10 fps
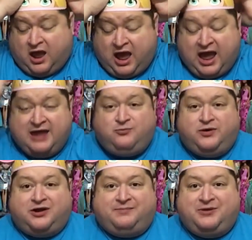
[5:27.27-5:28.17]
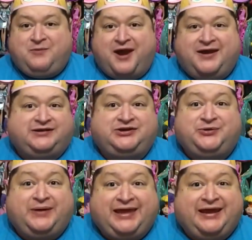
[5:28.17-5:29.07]
I will be wearing
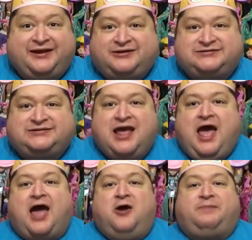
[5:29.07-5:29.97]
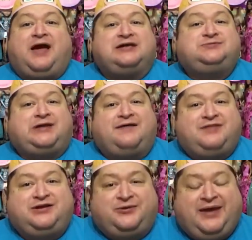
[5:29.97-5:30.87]
new ears. I hope you guys will love
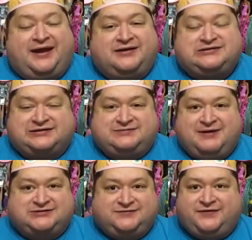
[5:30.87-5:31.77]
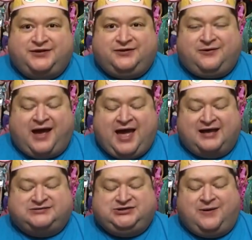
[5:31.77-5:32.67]
the new ears as much of you
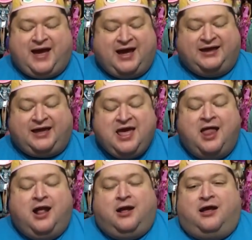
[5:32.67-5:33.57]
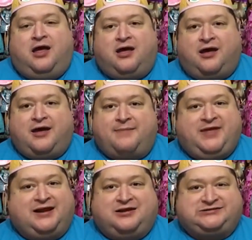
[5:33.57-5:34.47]
as you have. I'm
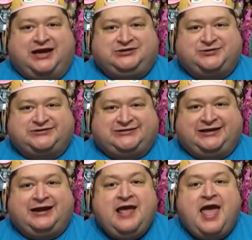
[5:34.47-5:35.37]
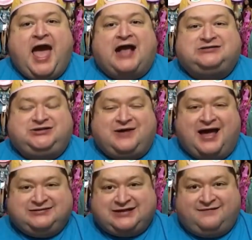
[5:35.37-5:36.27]
getting all tongue twisted. As you
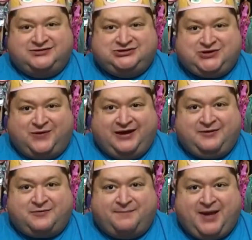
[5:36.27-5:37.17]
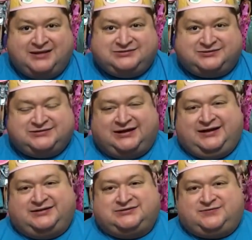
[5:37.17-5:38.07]
guys have enjoyed Rapunzel's
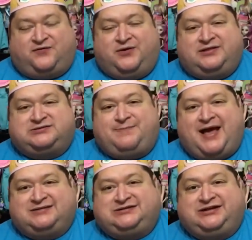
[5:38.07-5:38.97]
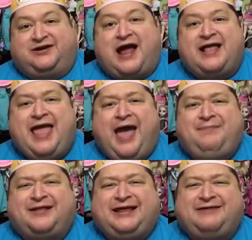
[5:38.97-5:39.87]
ears for this past year. I
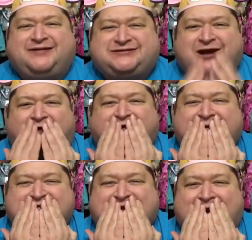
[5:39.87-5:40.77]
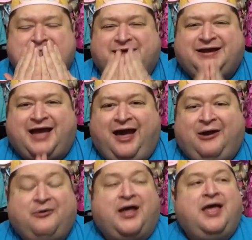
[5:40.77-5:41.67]
can't believe it's already time to
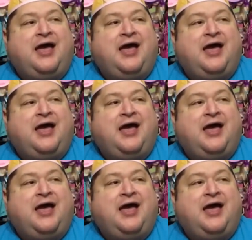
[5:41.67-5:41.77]
go.